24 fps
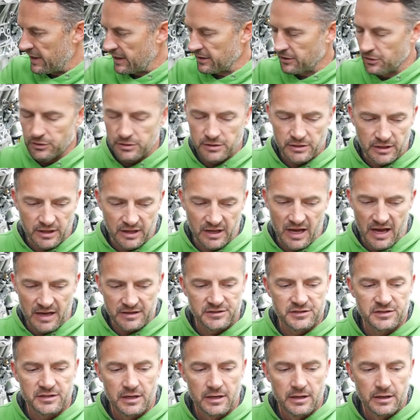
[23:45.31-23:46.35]
I couldn't
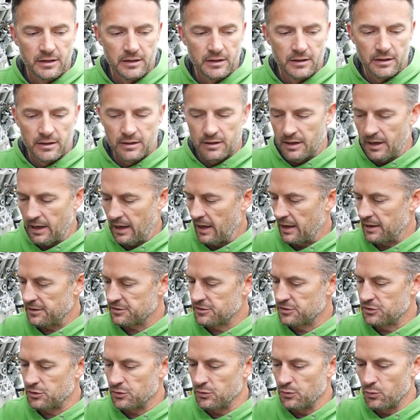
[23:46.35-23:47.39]
guess
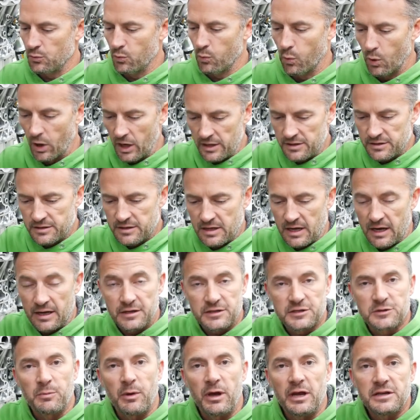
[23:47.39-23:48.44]
as to what kind of
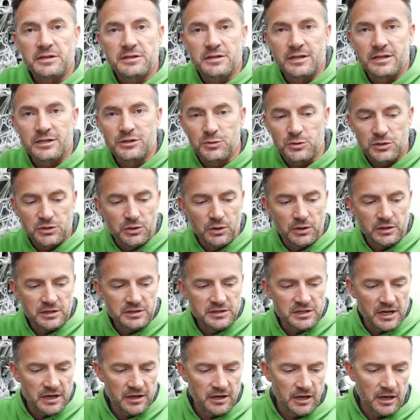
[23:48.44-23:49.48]
space this was going to
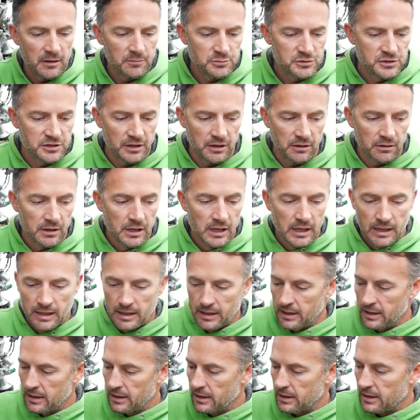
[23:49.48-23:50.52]
take up. So
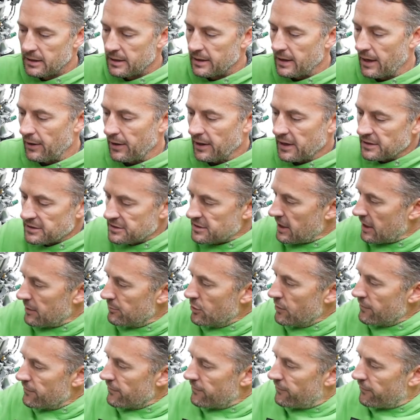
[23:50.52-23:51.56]
now I can start
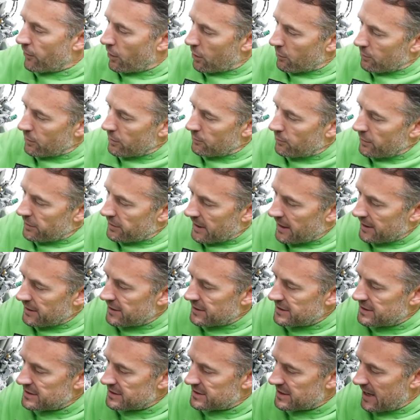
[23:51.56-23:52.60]
moving forward with on the
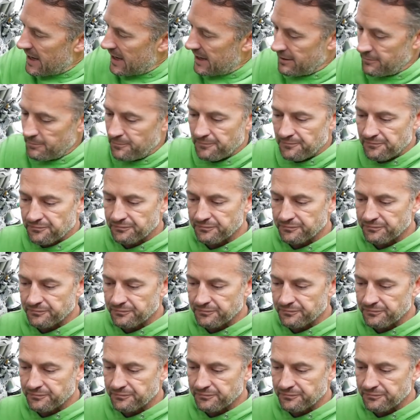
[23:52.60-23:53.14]
design